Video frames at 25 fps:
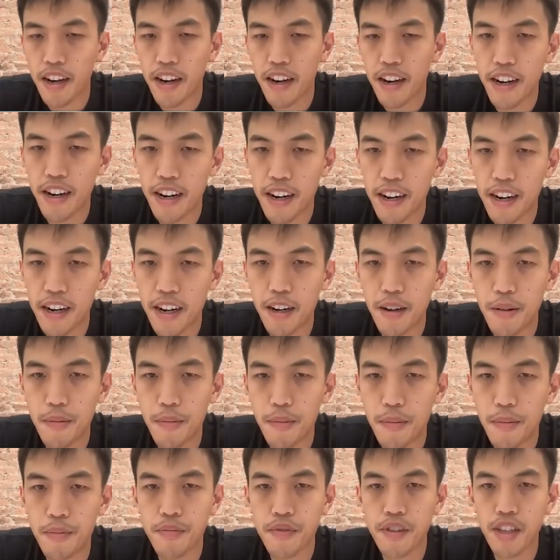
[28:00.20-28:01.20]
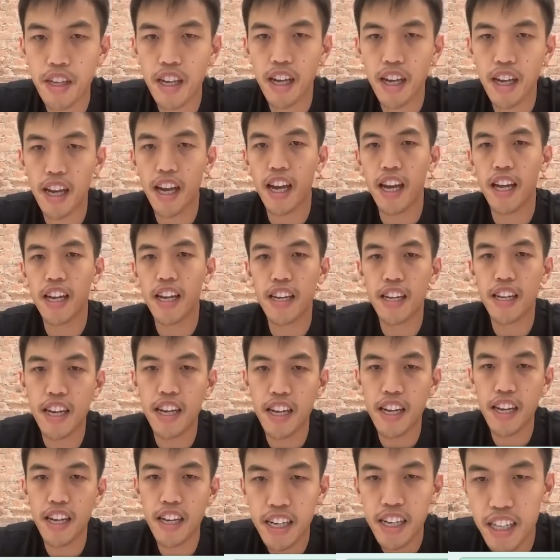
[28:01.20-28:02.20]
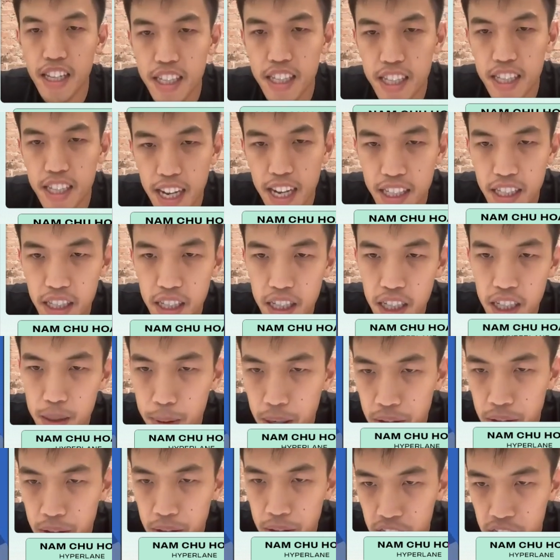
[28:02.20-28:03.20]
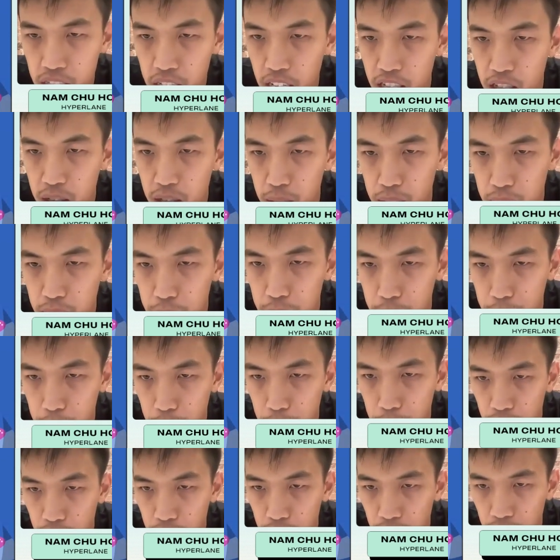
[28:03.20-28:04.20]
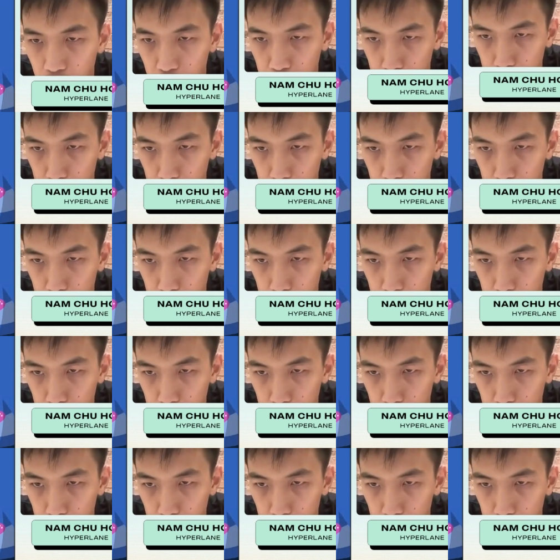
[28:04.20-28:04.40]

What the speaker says: And then Nicholas asked, in this function, can you explain